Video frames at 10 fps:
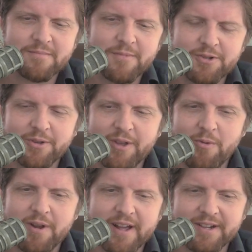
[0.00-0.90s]
There's only
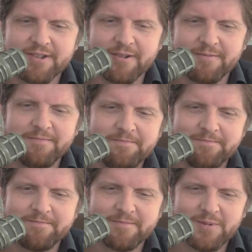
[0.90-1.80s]
one answer.
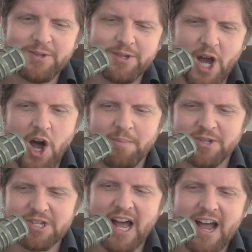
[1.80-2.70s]
Tom
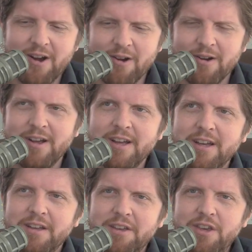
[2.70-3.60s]
Steyer,
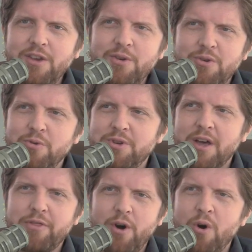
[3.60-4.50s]
he who
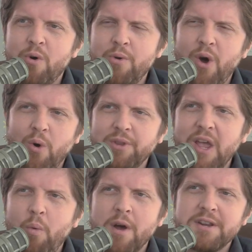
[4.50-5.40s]
doth own only
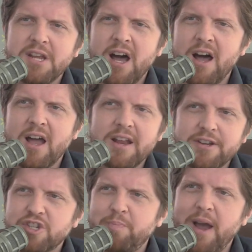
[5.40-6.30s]
one tie
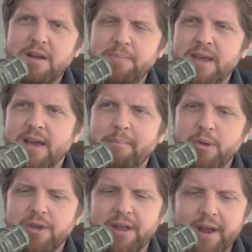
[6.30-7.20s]
despite being a
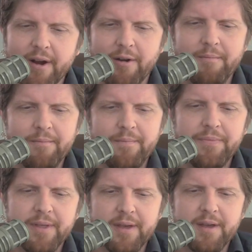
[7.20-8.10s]
billionaire,
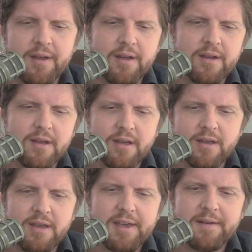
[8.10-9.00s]

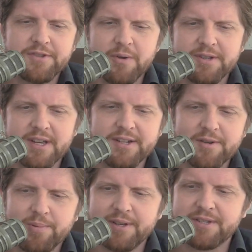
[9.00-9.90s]
he gives you his
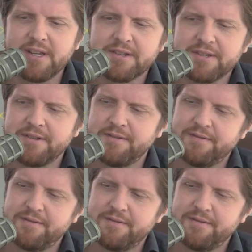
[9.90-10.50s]
answer, play six.